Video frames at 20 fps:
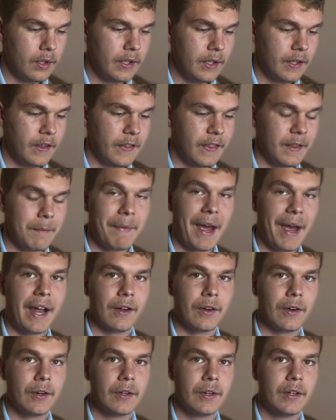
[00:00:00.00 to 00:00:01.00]
the
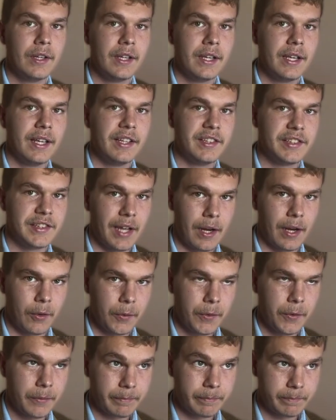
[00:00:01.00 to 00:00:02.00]
matter is
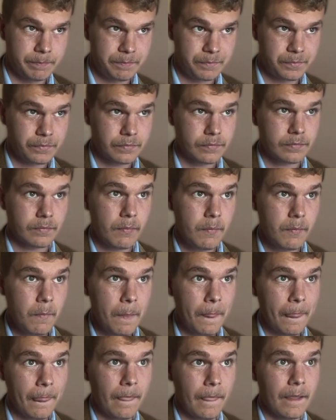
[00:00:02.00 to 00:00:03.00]
settled.
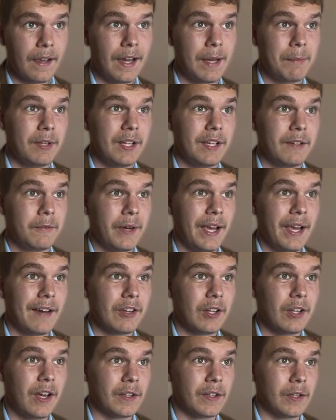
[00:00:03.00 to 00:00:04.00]
I believe we have a
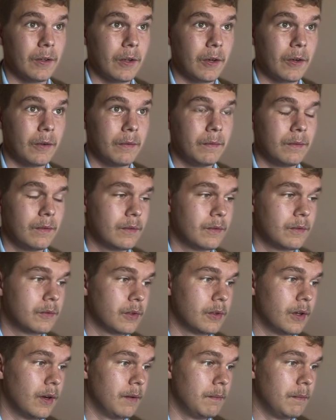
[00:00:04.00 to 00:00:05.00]
lot to learn
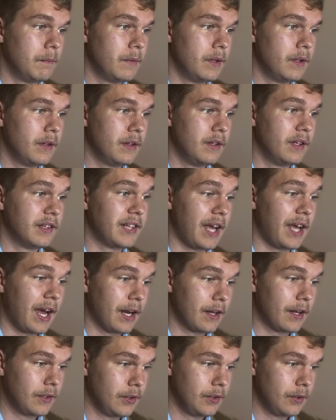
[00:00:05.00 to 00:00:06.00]
from this
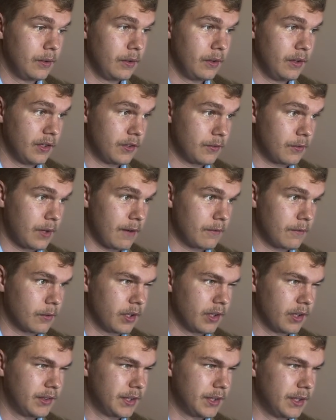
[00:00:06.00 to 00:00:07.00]
attitude, this
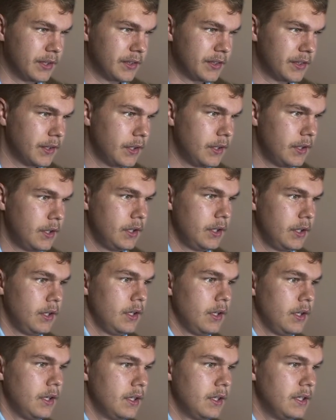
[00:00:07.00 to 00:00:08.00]
reverence, this
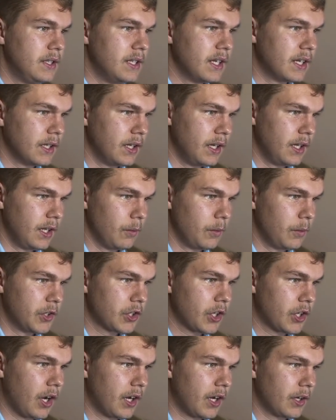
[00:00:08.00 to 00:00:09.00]
dignity which
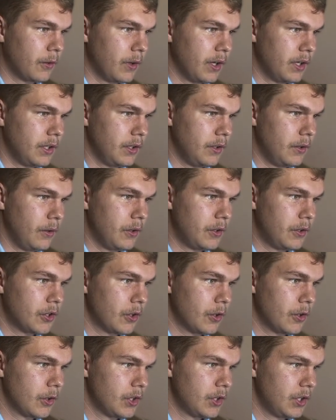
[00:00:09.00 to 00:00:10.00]
God granted to the
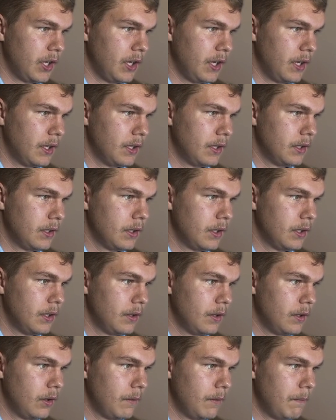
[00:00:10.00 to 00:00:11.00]
church, and
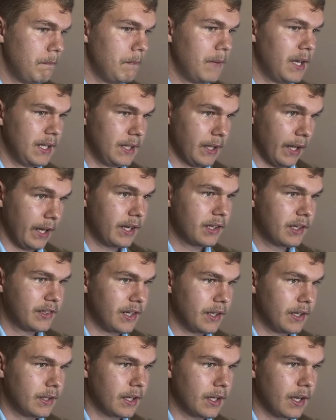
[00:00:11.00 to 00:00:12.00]
men like
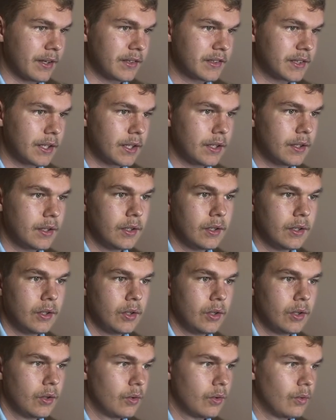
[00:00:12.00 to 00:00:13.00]
St. Augustine
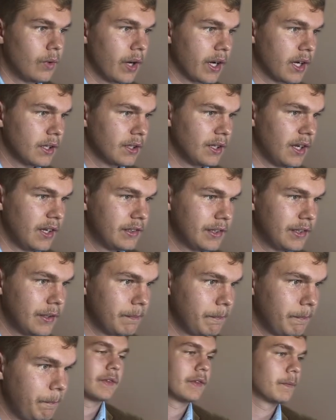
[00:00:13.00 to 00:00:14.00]
recognized it.
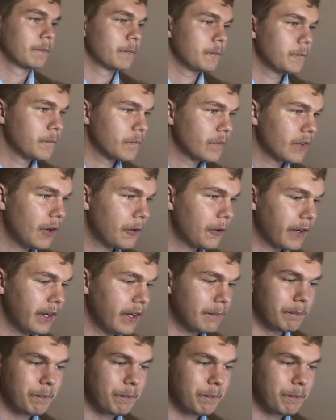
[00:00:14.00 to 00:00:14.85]
Okay,